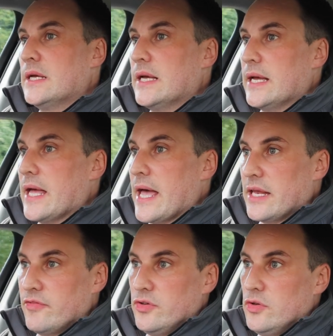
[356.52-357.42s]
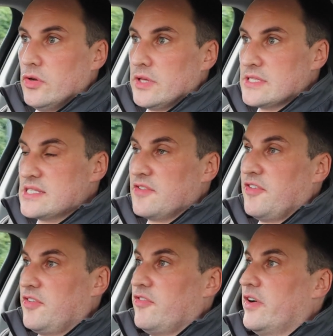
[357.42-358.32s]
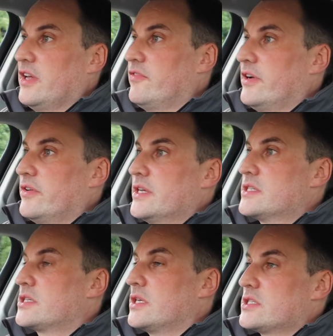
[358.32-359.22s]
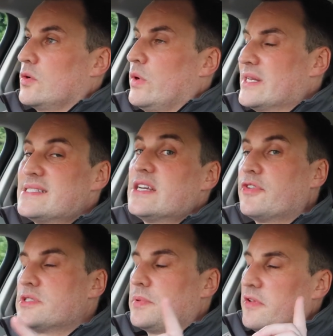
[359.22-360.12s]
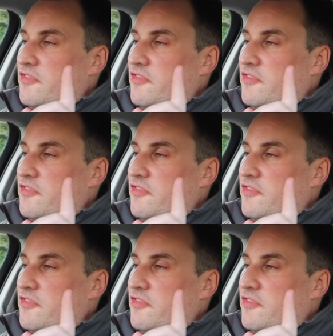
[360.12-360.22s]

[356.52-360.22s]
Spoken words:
And this is the 55 variant. So what is the difference between the